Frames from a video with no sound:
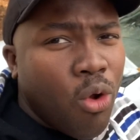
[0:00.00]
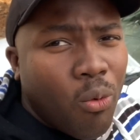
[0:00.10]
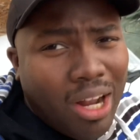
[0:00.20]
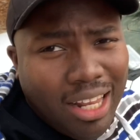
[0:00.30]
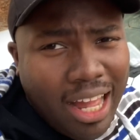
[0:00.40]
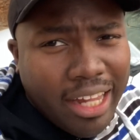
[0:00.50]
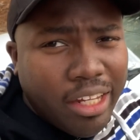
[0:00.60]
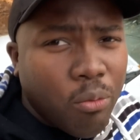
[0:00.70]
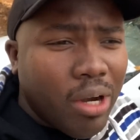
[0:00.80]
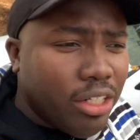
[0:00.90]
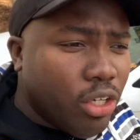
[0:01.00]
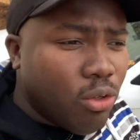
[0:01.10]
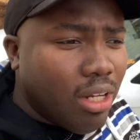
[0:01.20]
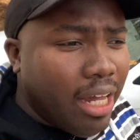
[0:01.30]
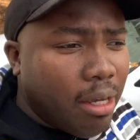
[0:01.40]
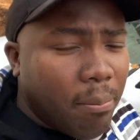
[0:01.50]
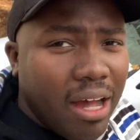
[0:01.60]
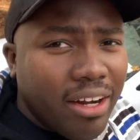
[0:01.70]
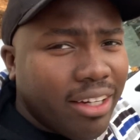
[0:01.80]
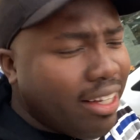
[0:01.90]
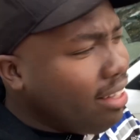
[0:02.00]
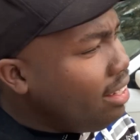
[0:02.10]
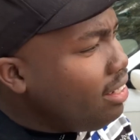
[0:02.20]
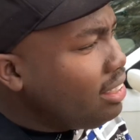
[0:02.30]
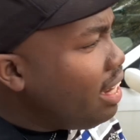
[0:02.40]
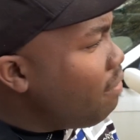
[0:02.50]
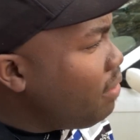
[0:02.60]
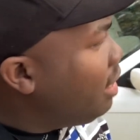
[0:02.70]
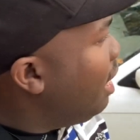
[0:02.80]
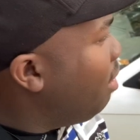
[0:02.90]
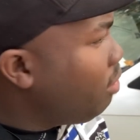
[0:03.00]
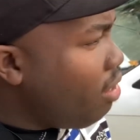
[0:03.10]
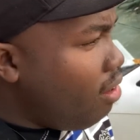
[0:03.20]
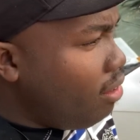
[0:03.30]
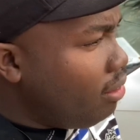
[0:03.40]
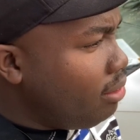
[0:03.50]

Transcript: what I like and what I don't like about it. And there's every loud car.